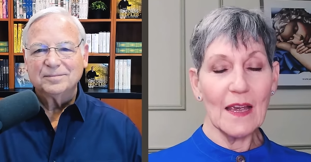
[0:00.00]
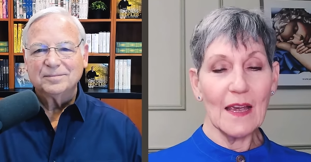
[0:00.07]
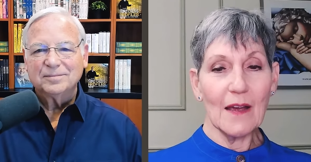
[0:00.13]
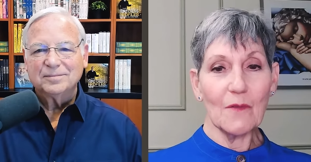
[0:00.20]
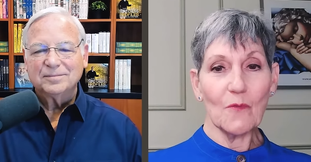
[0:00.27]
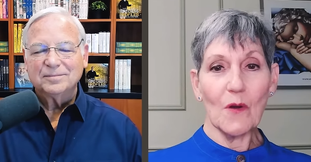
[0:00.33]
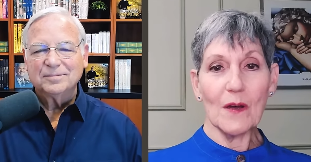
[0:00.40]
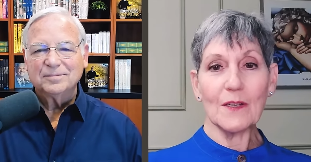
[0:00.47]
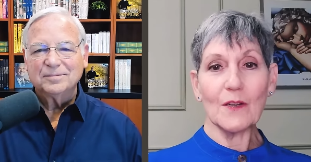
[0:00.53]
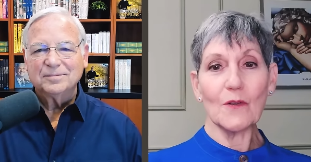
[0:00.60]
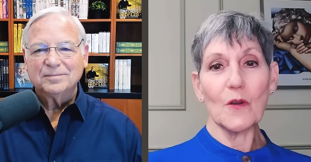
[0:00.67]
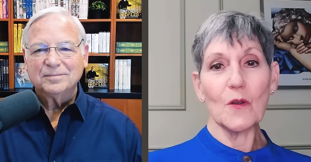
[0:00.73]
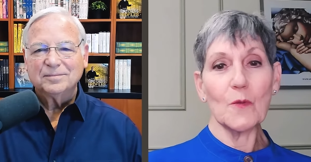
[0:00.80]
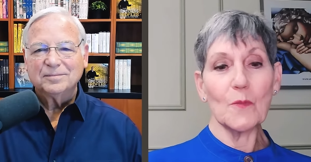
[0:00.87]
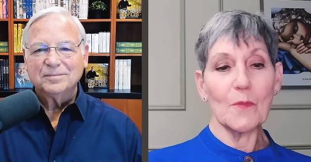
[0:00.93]
Speaker 1: One
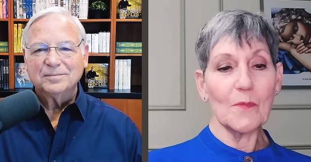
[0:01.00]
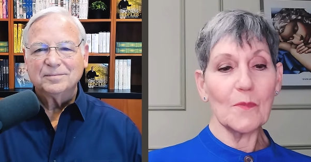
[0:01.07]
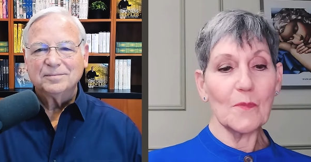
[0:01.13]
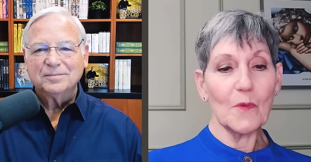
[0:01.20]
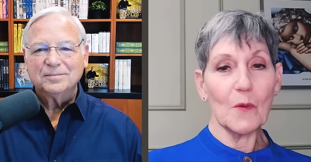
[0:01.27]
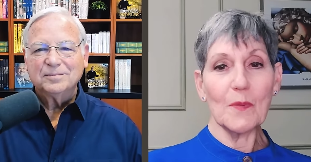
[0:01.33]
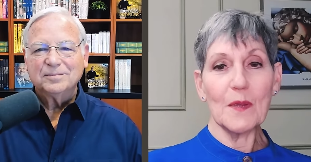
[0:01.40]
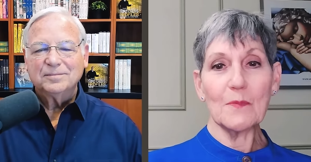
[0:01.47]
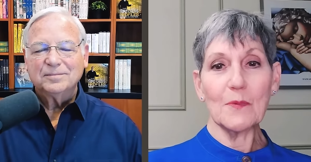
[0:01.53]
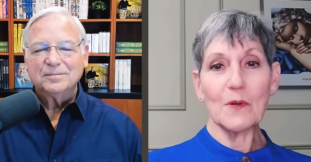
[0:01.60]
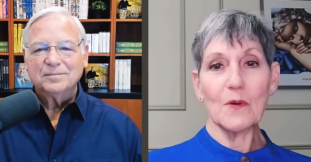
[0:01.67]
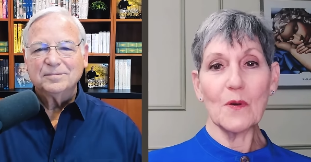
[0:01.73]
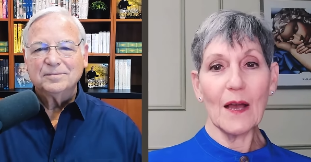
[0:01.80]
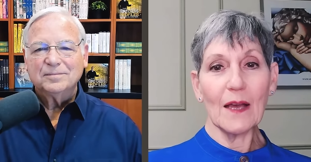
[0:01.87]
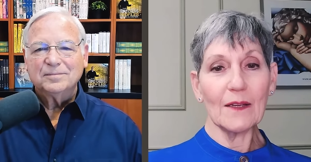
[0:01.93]
group were people
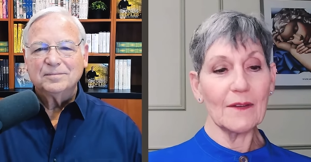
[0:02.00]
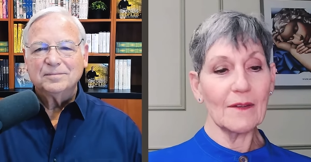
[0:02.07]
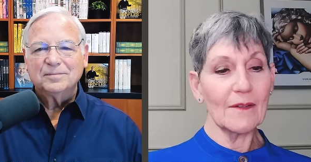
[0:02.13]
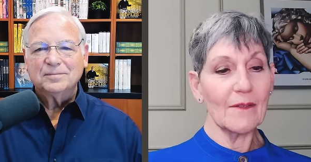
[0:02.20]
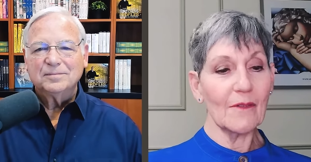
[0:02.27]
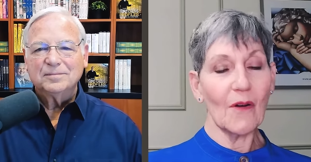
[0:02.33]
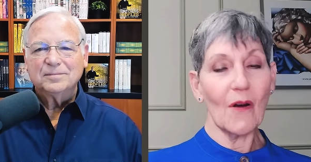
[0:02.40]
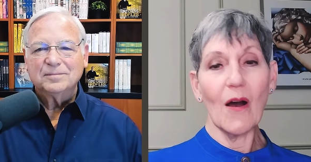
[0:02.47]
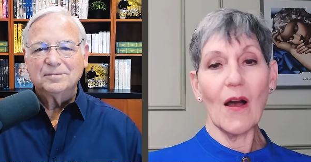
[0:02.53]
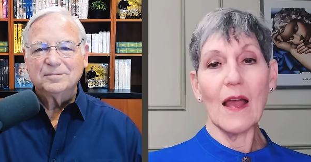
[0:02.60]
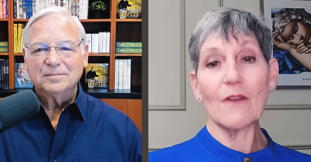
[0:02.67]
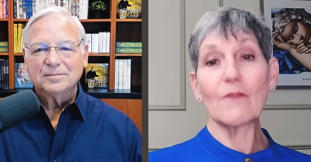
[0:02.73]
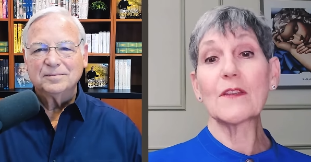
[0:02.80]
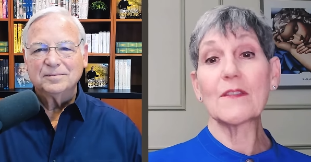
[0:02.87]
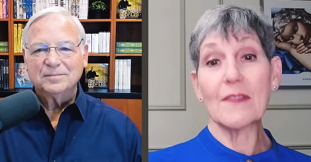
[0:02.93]
who had
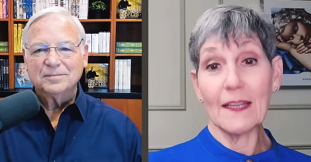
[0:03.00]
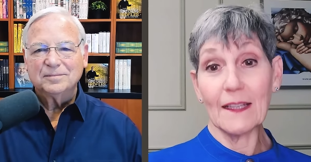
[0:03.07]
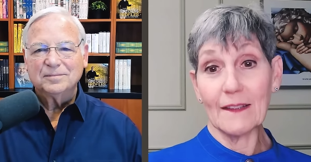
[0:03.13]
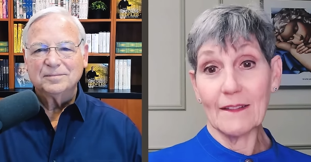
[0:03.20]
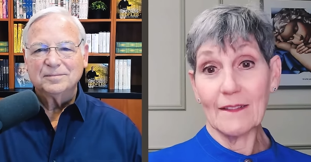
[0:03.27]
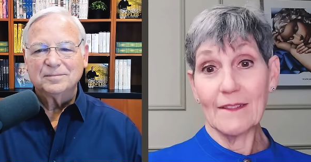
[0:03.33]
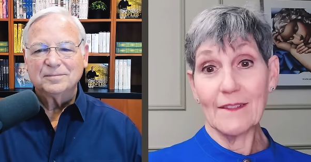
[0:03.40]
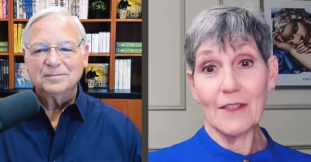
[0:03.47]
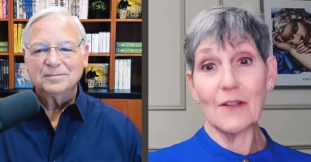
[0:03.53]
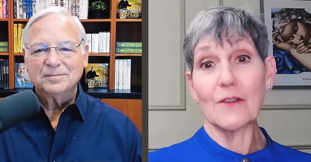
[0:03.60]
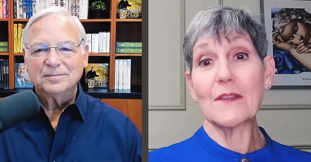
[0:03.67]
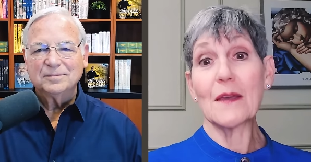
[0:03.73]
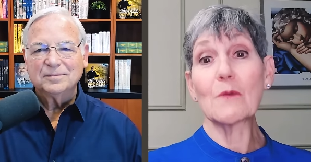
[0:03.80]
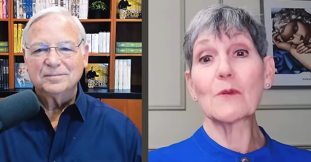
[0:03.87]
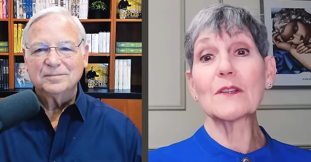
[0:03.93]
everything, you know,
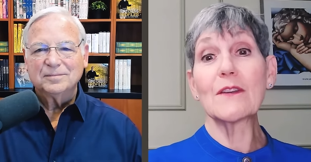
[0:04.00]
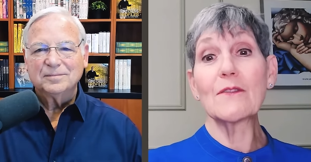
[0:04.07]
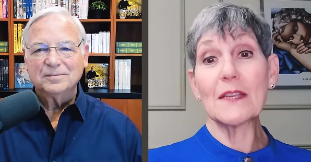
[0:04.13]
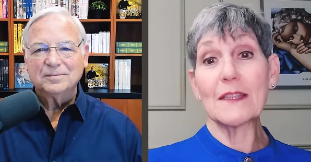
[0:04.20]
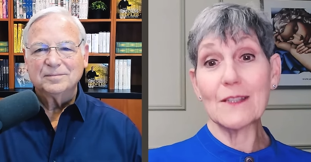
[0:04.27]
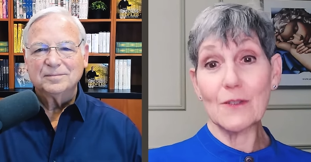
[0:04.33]
they were living the